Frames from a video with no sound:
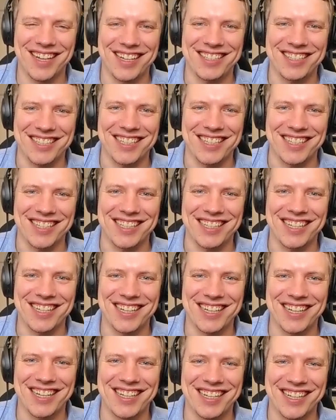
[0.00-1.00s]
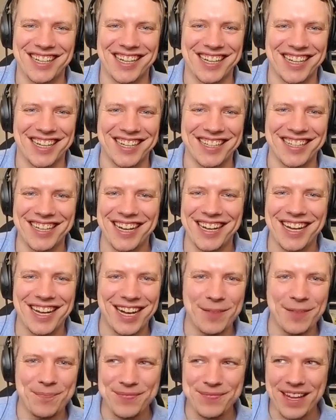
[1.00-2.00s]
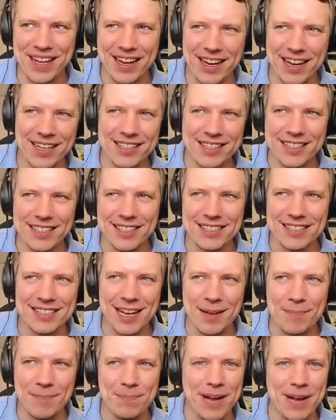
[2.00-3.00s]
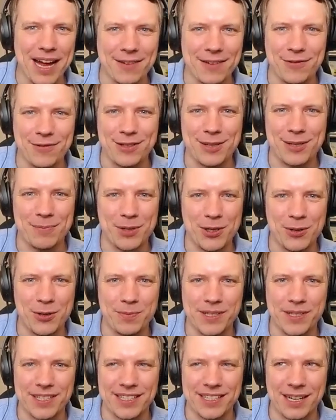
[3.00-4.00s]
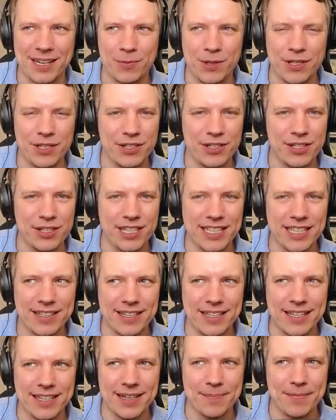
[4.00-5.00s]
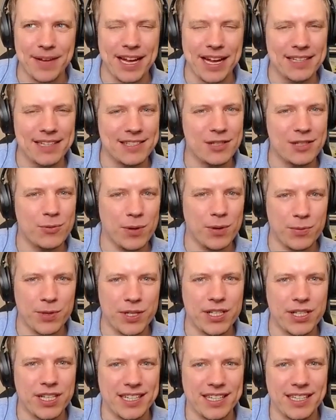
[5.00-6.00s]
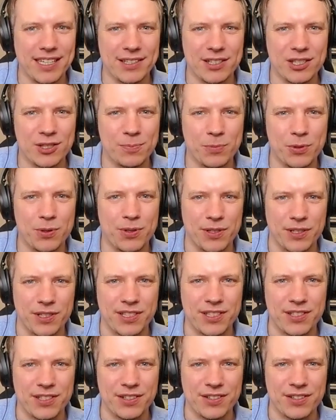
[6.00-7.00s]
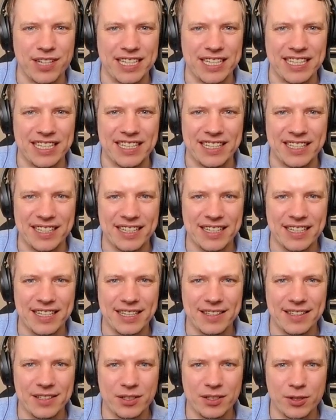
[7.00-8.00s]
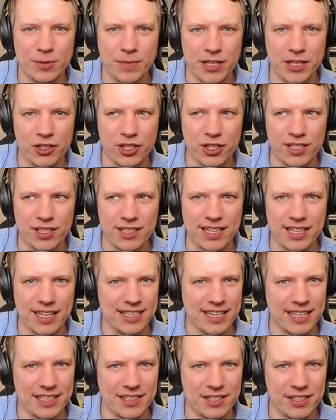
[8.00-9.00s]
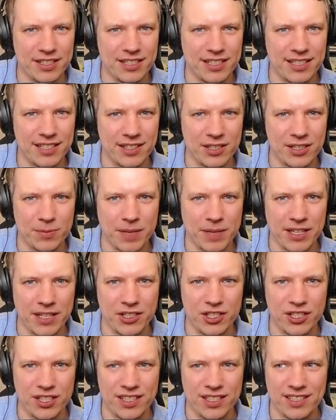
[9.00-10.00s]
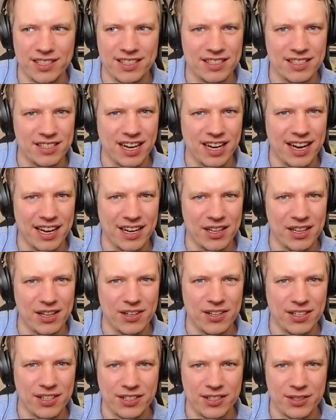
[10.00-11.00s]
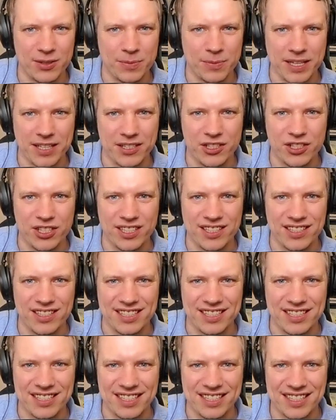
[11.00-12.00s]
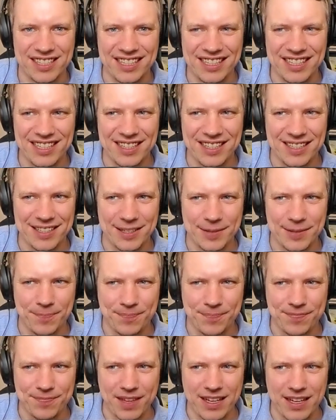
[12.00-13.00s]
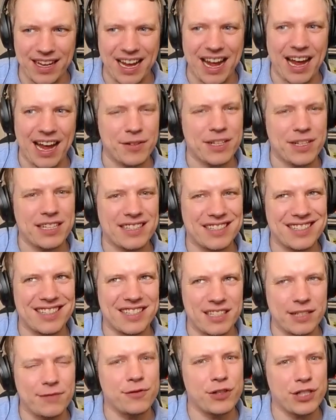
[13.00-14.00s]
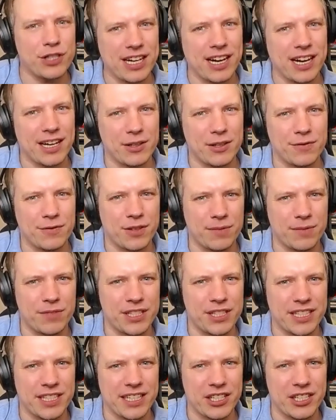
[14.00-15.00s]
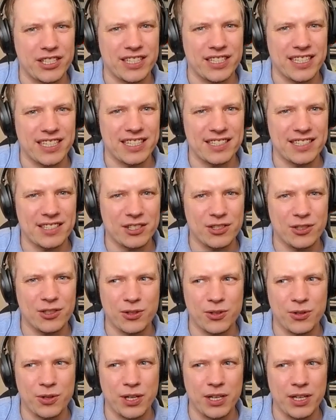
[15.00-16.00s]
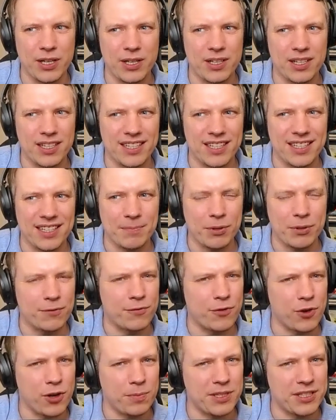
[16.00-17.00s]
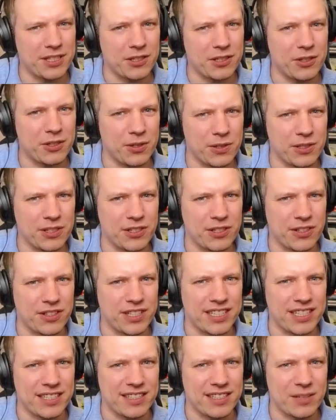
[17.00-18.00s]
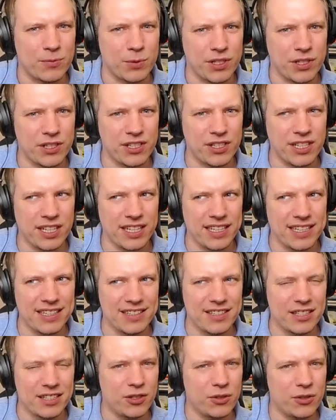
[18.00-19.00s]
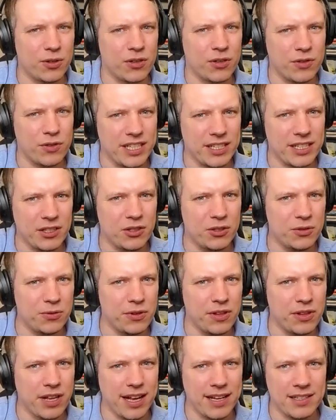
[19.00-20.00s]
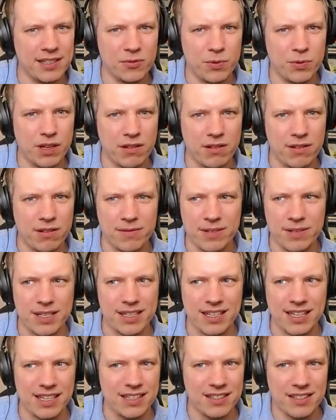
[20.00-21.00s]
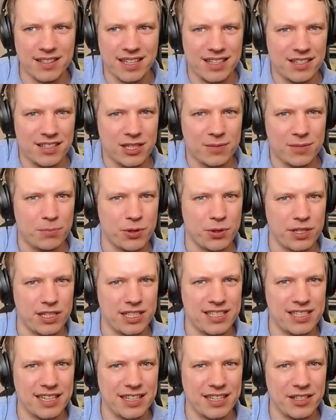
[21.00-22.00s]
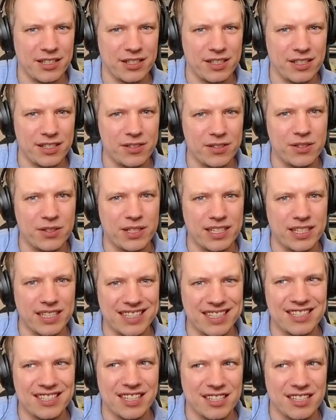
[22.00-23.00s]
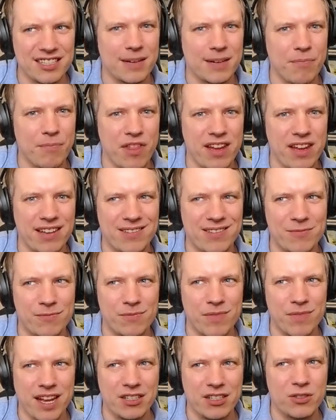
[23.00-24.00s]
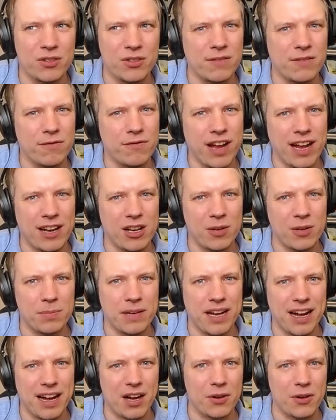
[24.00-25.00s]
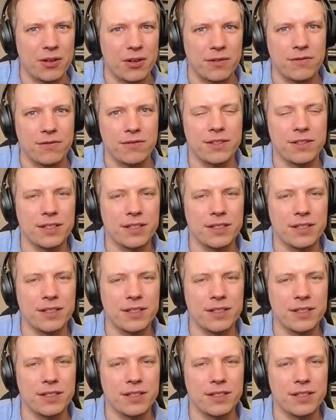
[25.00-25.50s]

excellent. Yeah. Can I take a step back for a moment? Yeah. I'm wondering, as you were working in sports already, you mentioned identity, you mentioned dialogue, you mentioned having a different kind of conversation that isn't so performance and goals oriented. I wonder, did you already do that with in the sports sector, or is that something that you developed out of?